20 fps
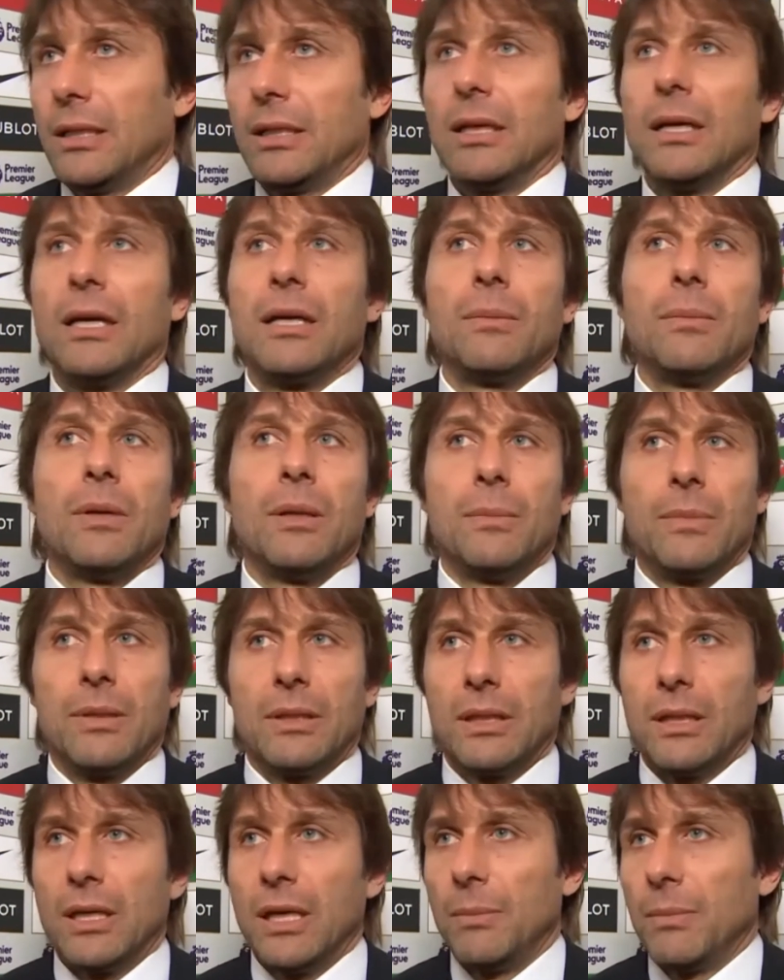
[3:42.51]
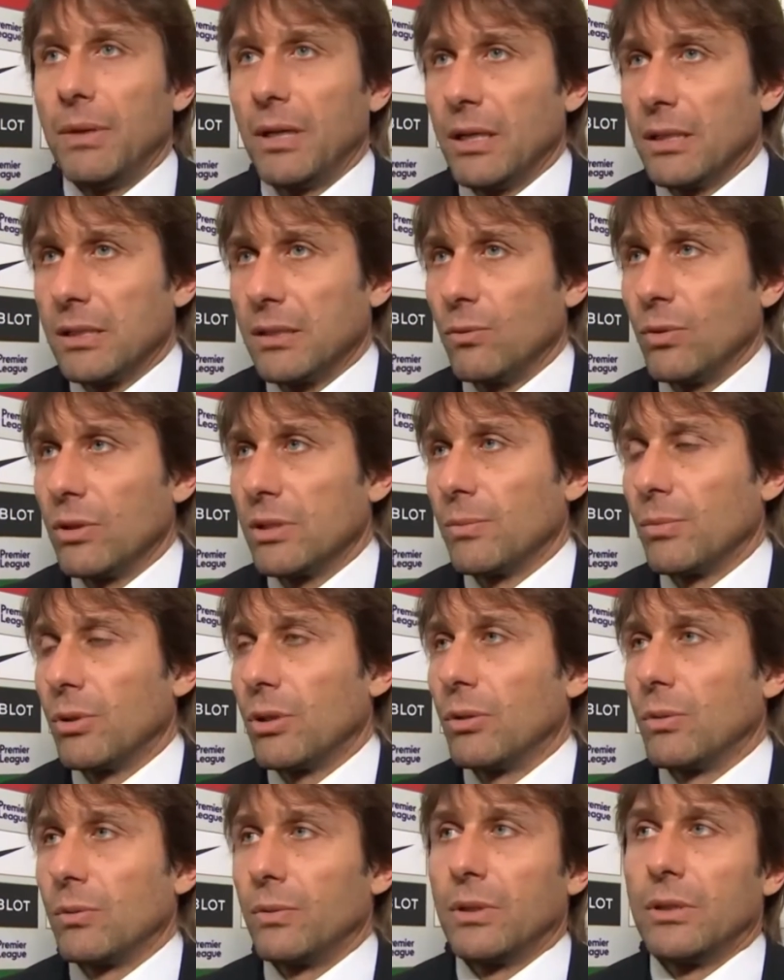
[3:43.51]
I remember the game against West
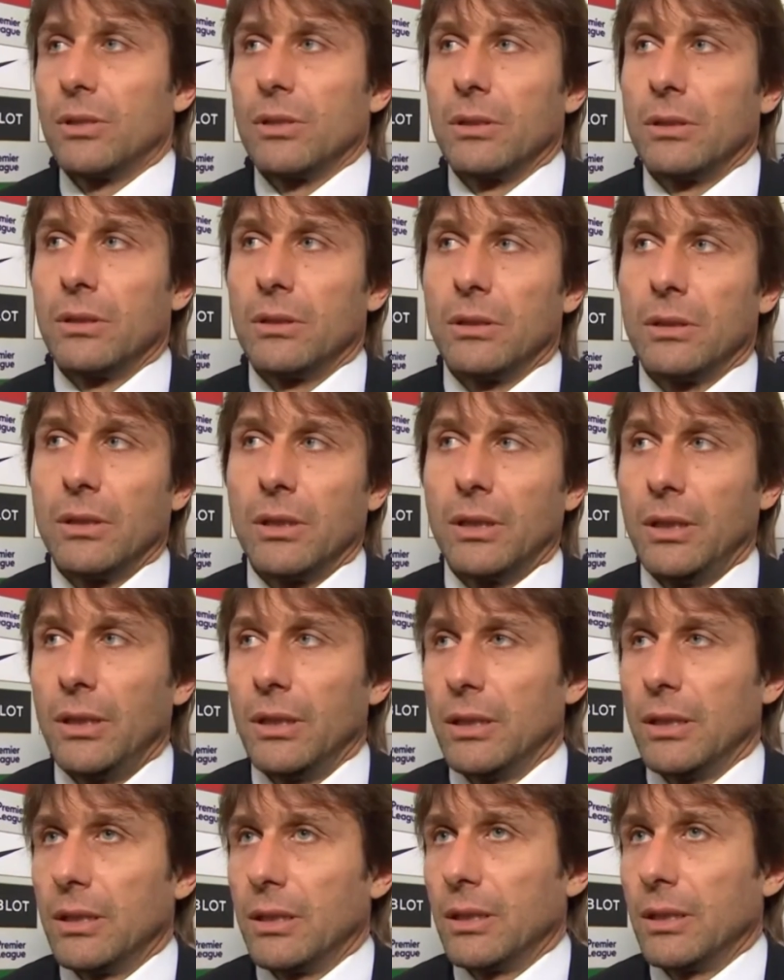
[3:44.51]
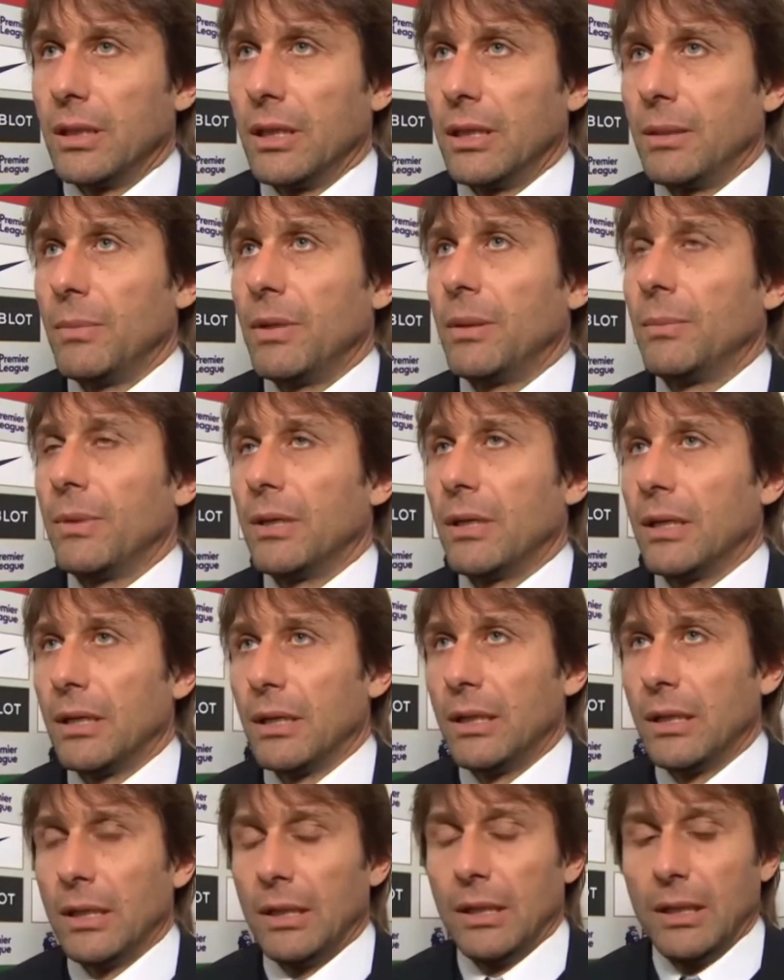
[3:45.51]
Bromwich here. I remember,
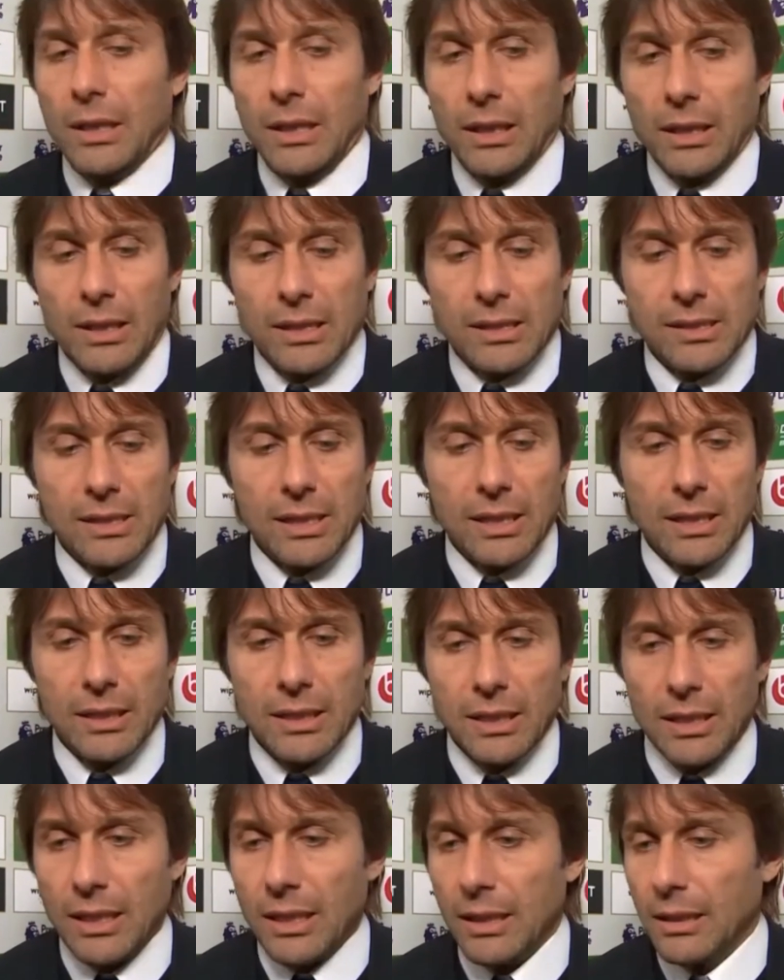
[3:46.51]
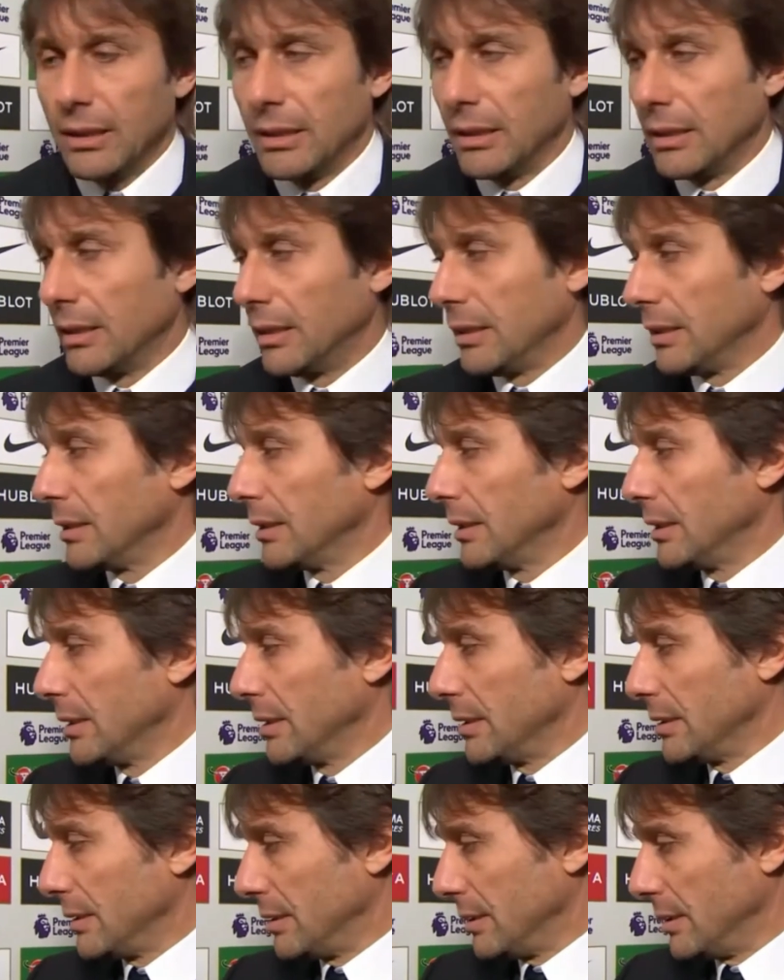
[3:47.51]
I guess, Sunderland at
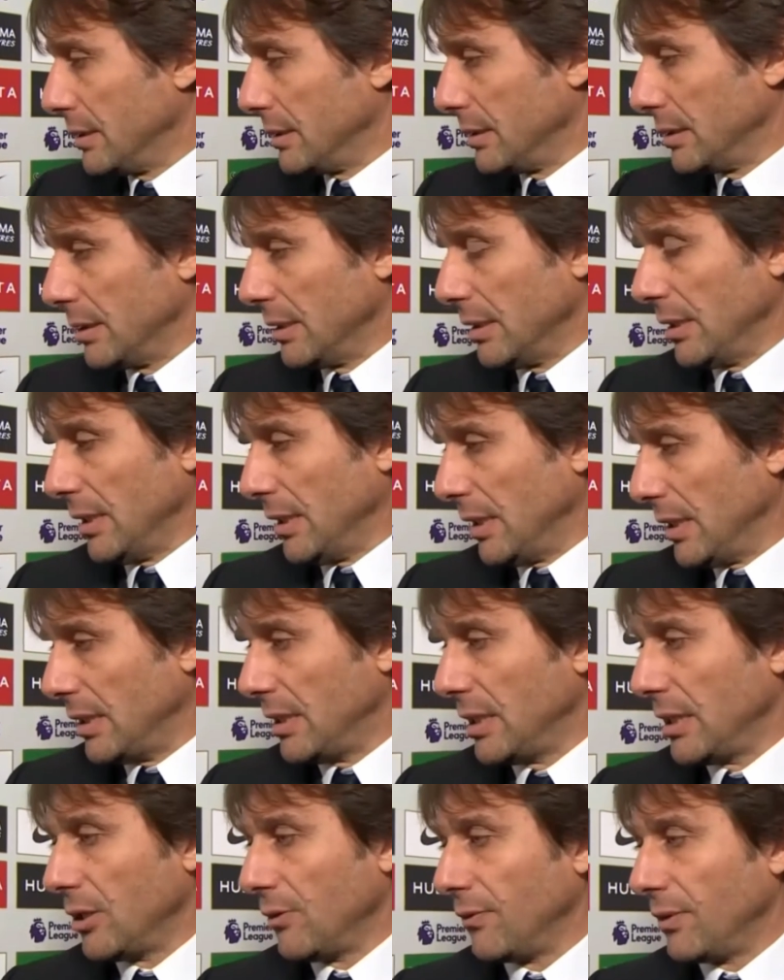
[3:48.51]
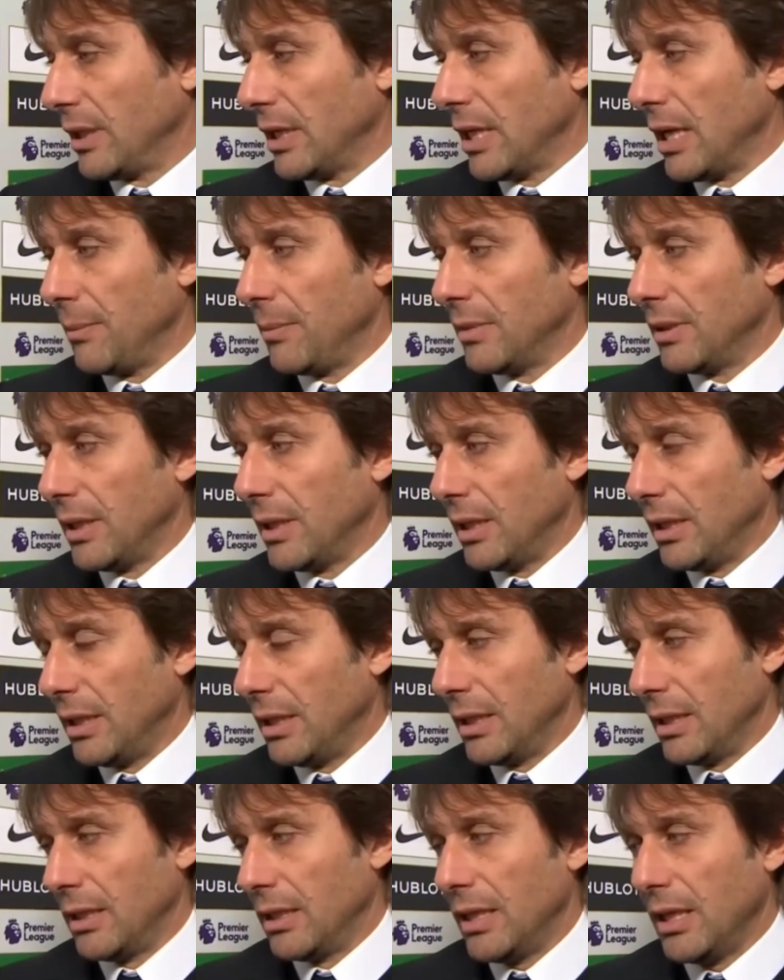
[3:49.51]
the end of the game
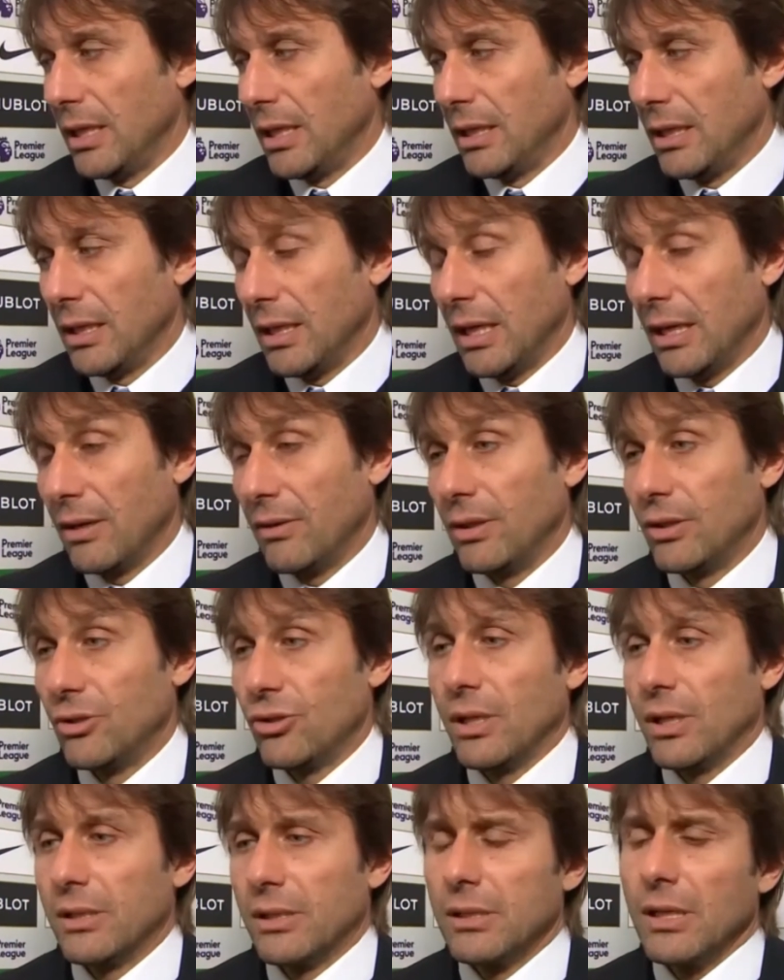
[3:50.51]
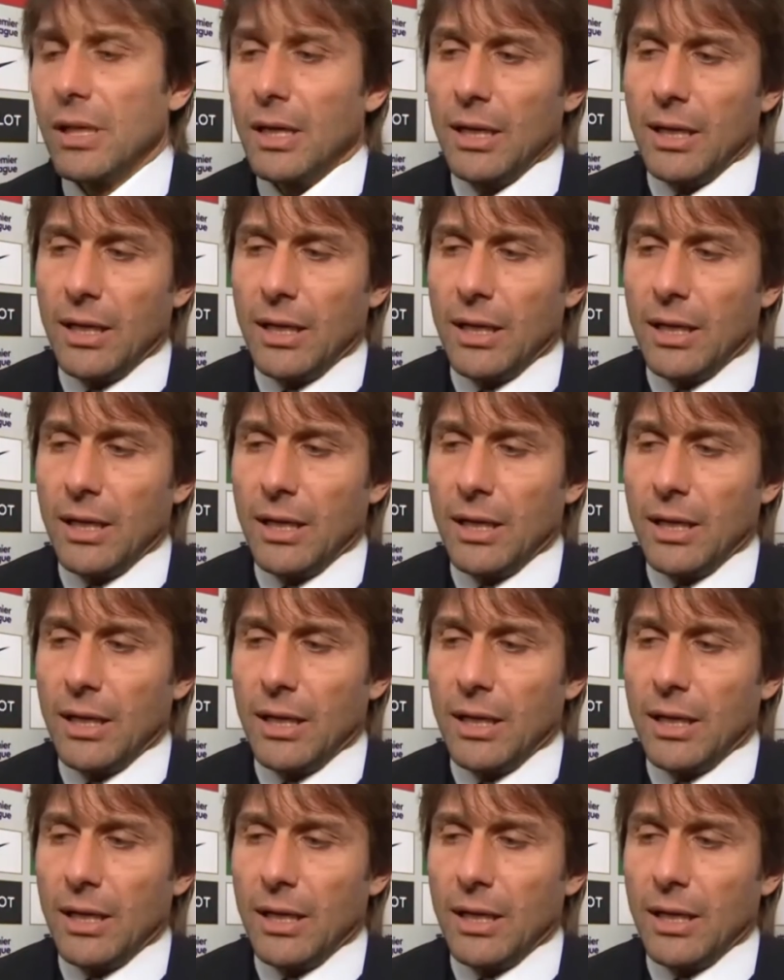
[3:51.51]
they had a great chance.